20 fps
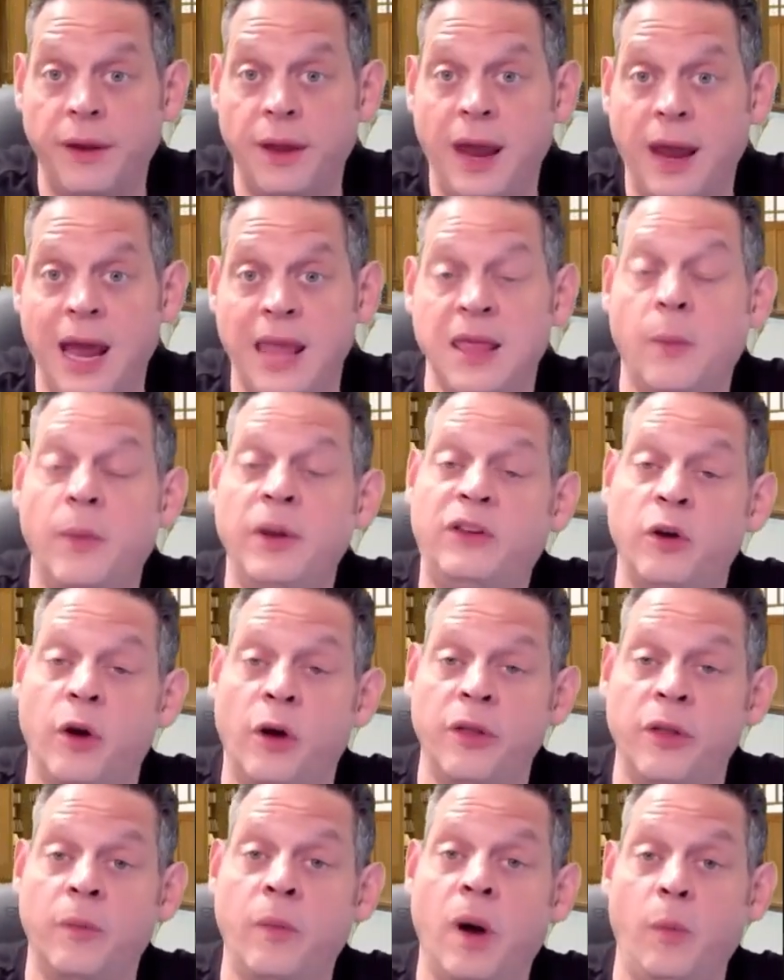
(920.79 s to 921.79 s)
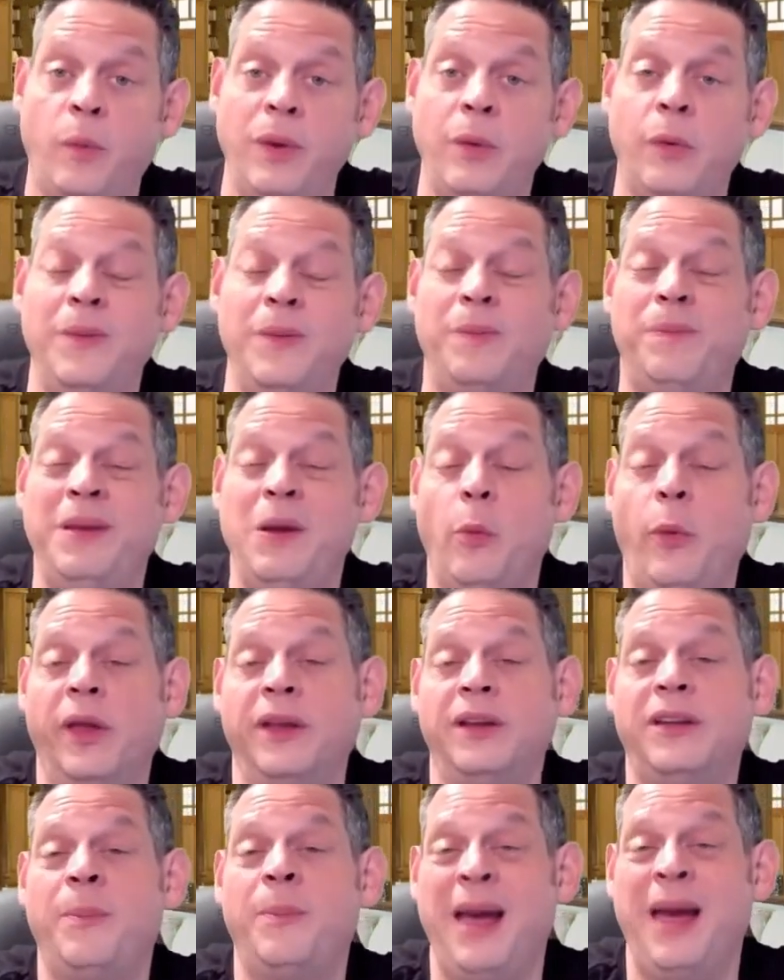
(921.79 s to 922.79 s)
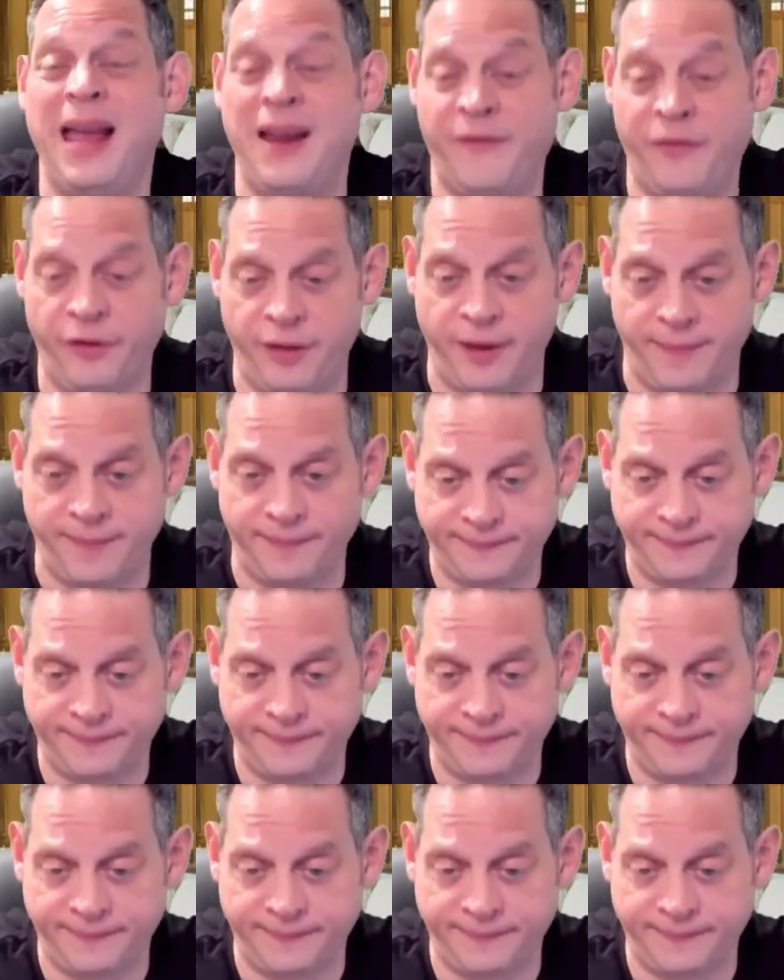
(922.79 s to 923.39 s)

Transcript: And then we told them what we would be willing to pay for them.